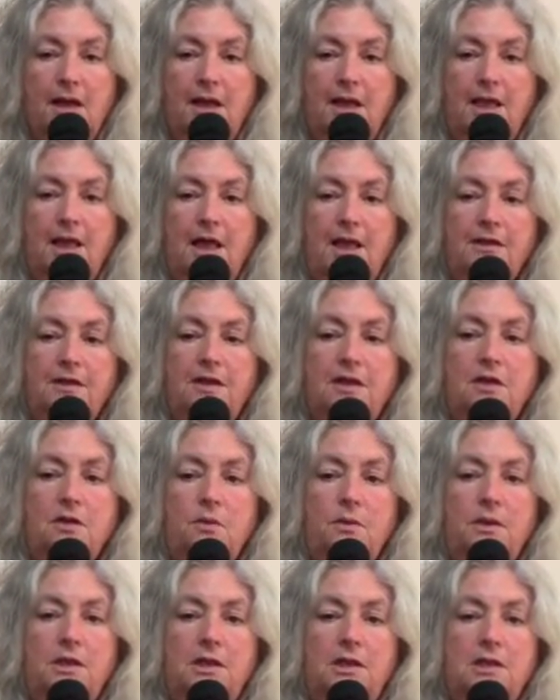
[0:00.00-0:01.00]
And I think
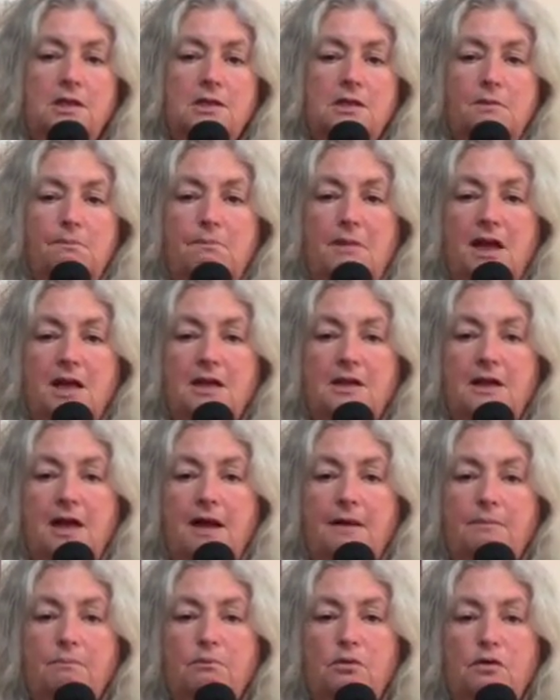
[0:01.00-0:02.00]
we need to make
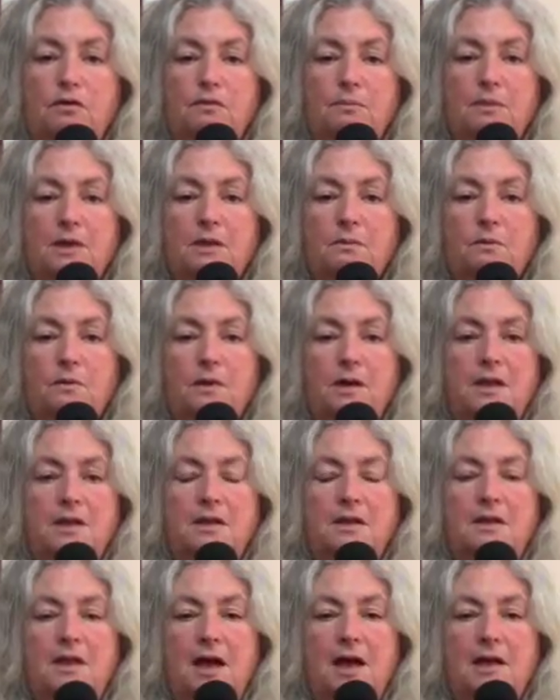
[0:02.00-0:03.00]
that movement
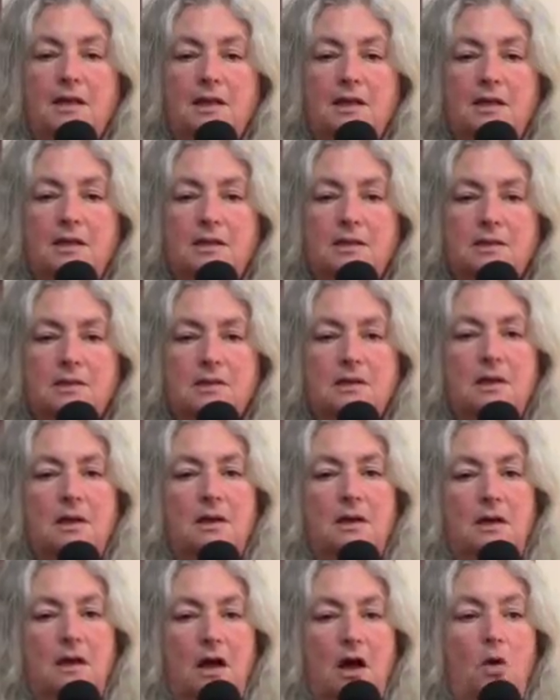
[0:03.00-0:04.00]
one that
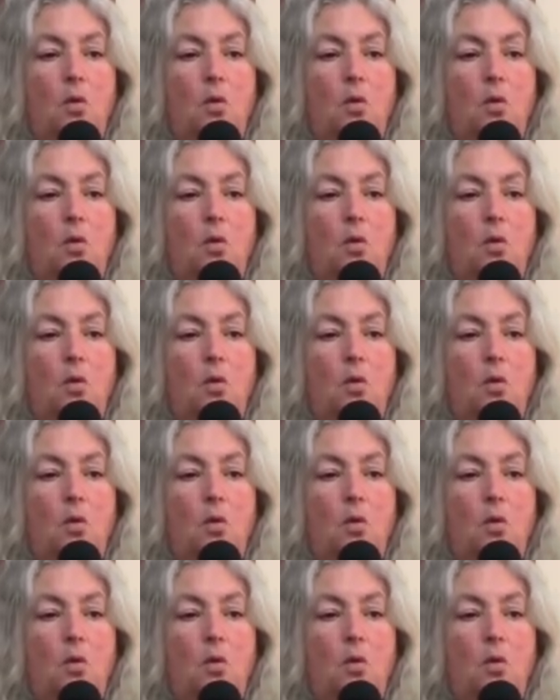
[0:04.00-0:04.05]
is